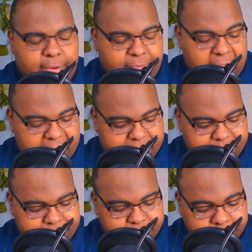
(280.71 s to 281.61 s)
Fine.
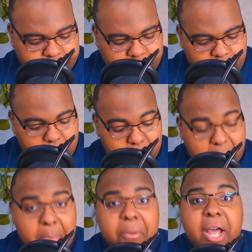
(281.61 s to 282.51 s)

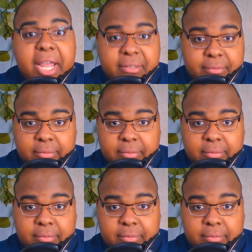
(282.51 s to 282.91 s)
But